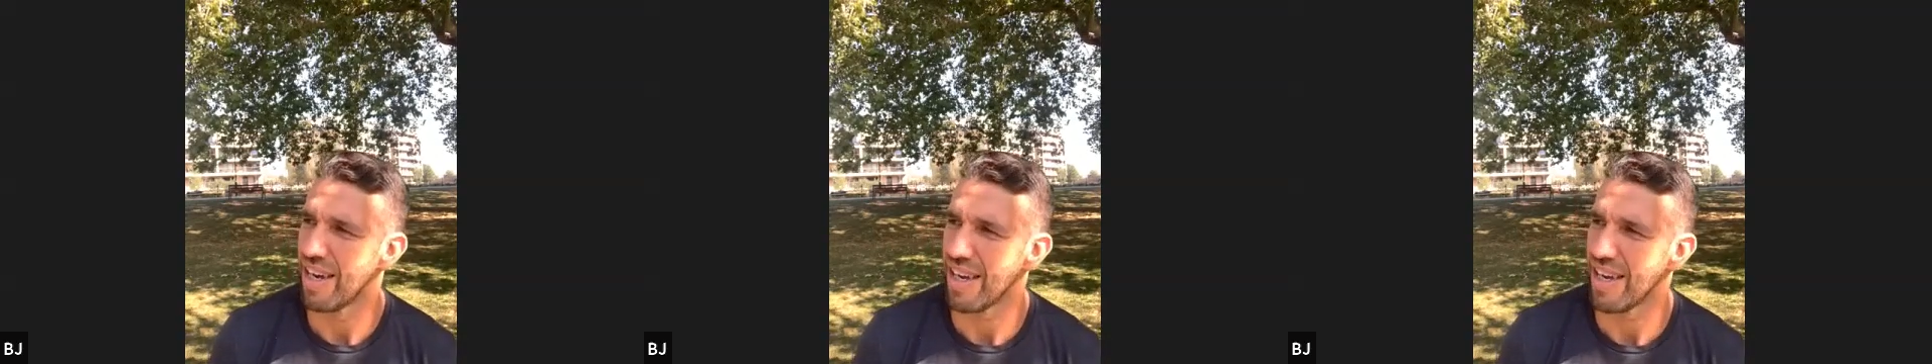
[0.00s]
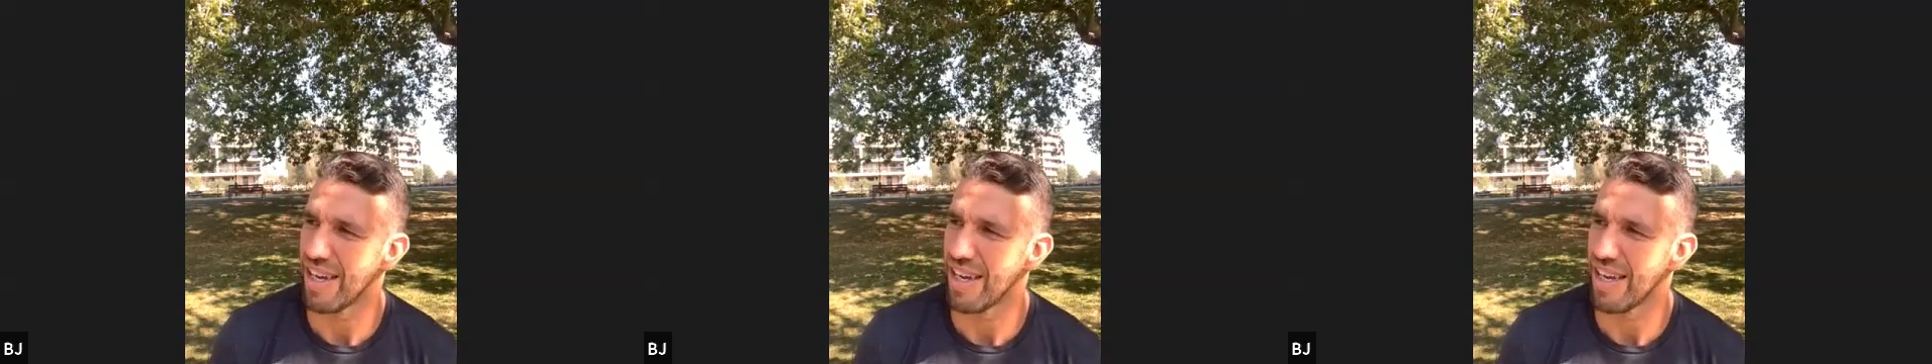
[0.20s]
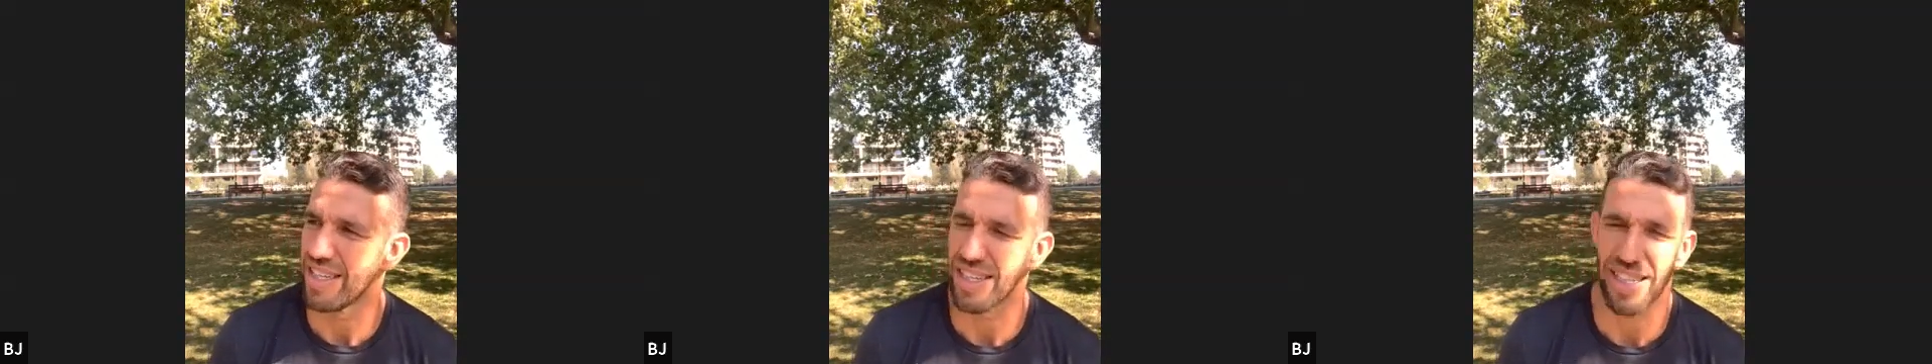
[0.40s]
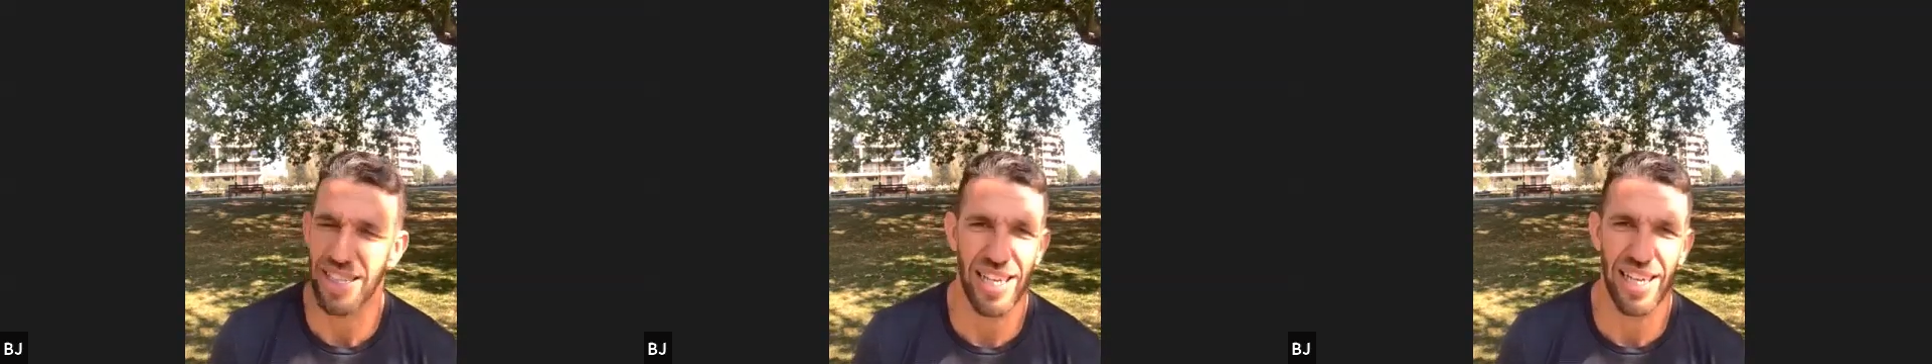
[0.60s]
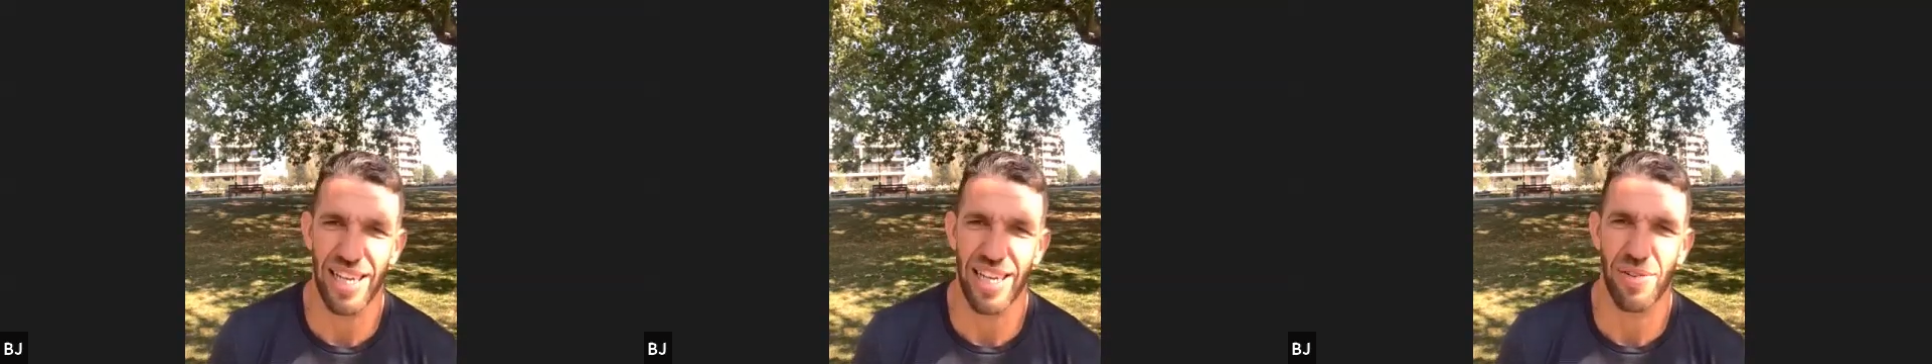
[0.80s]
he
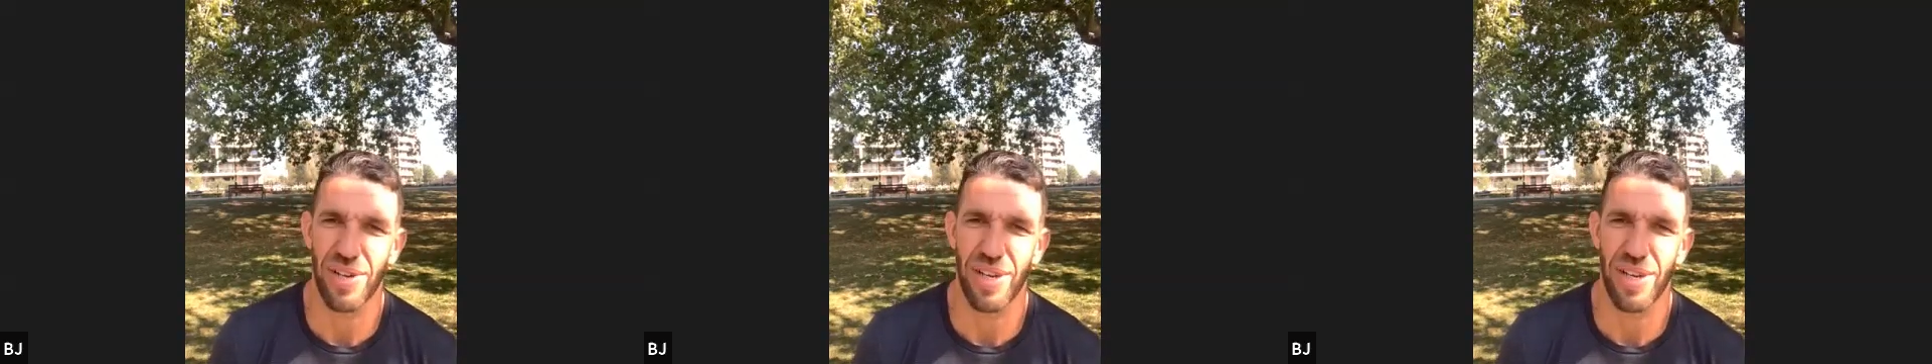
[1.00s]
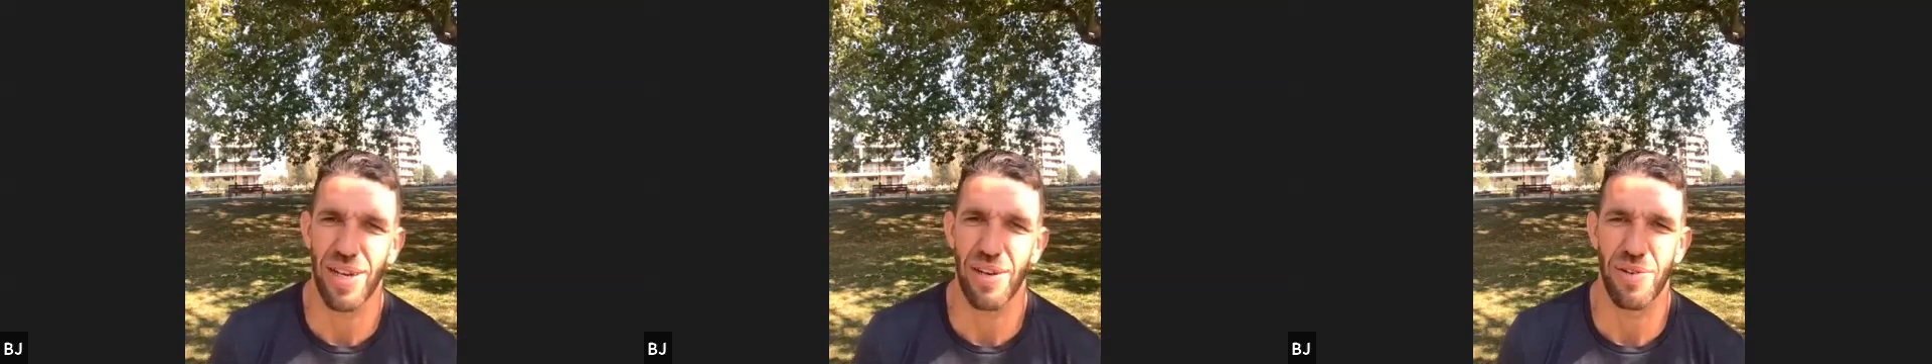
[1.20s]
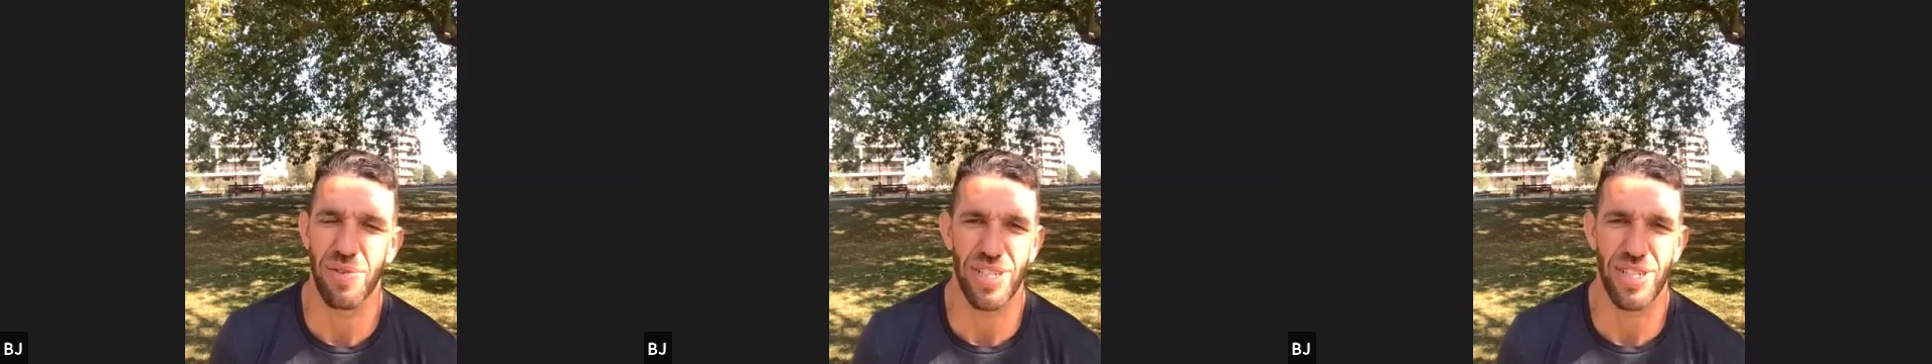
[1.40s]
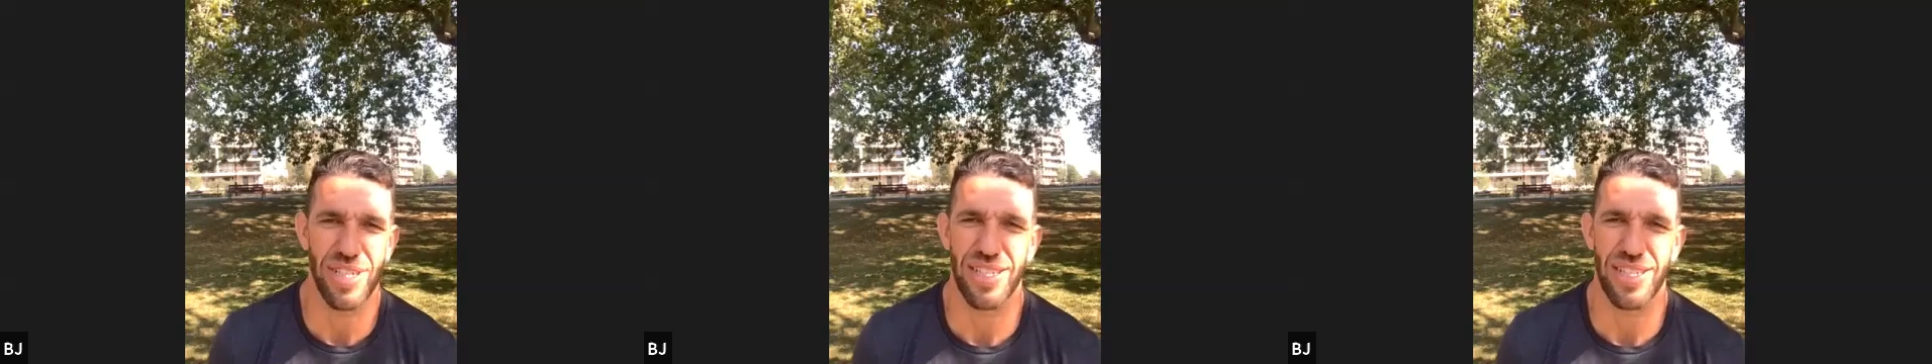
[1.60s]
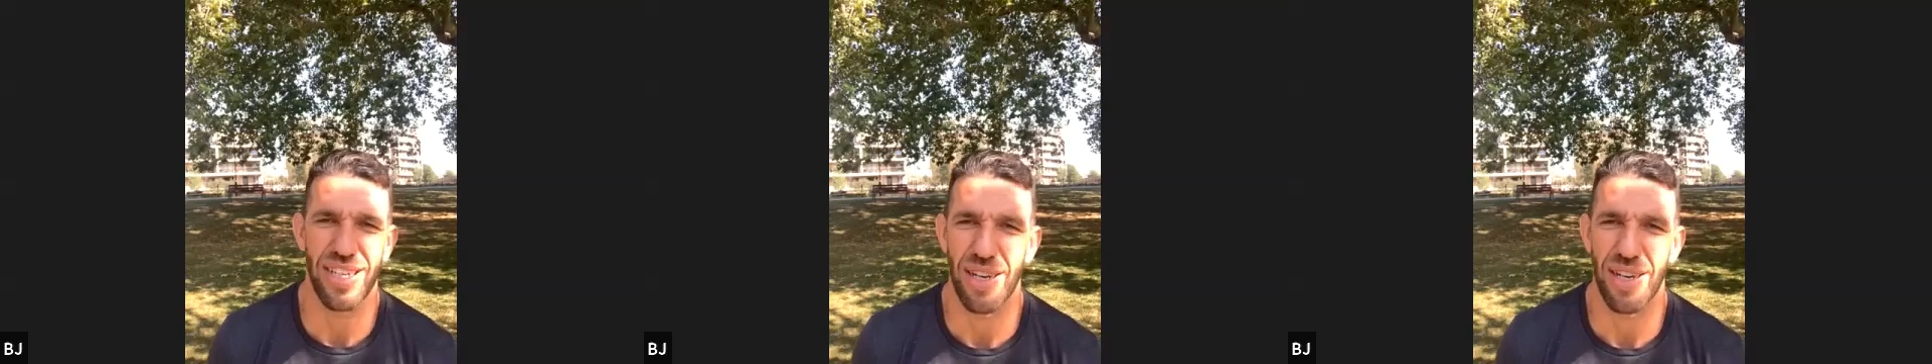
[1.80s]
was
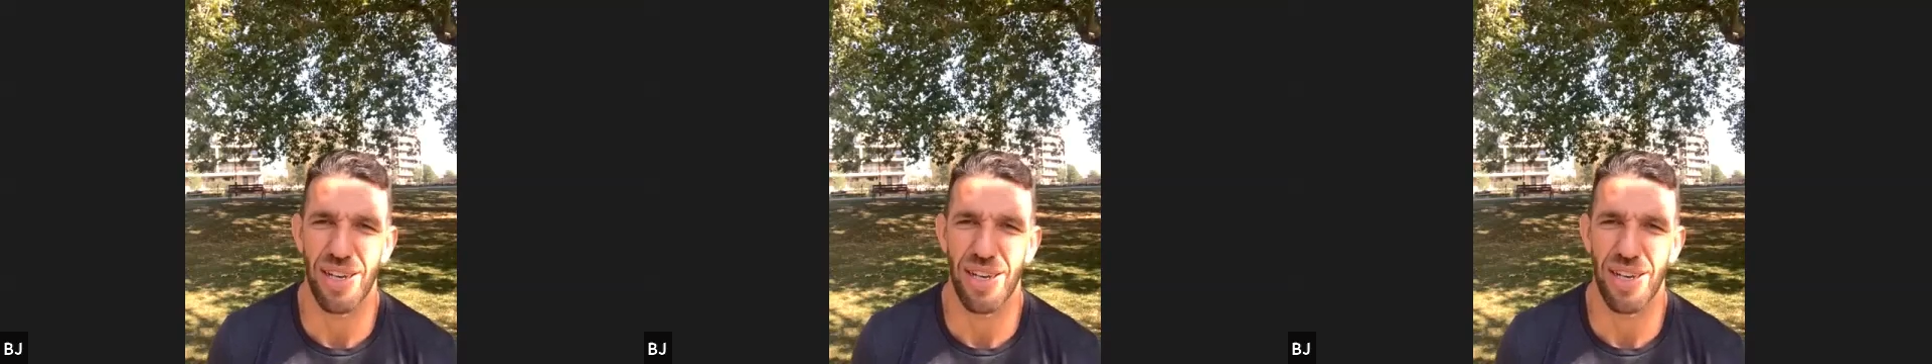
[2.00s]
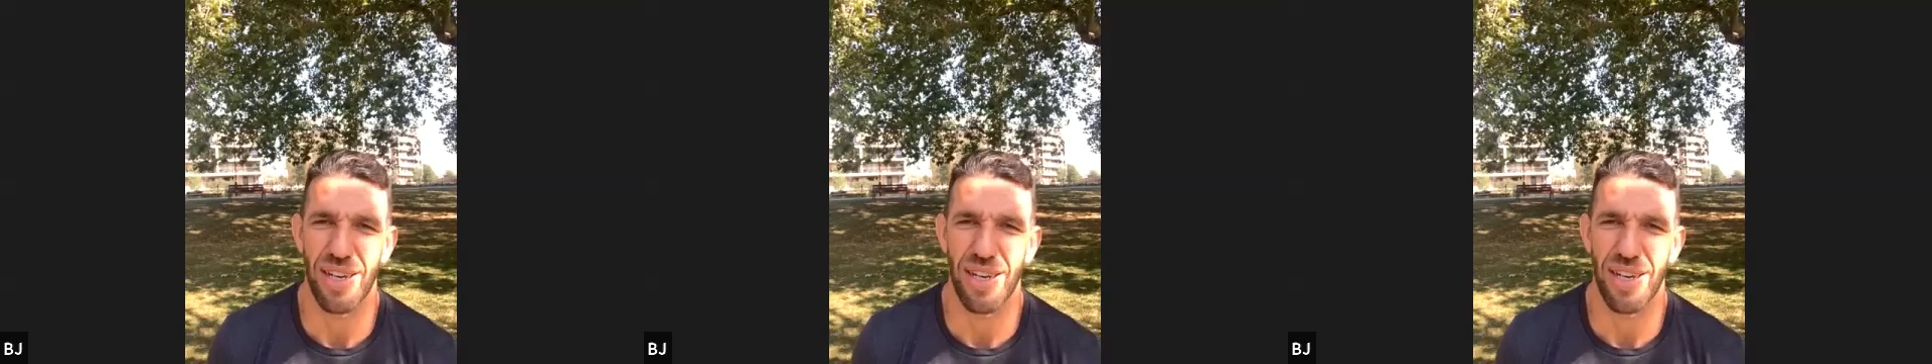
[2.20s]
just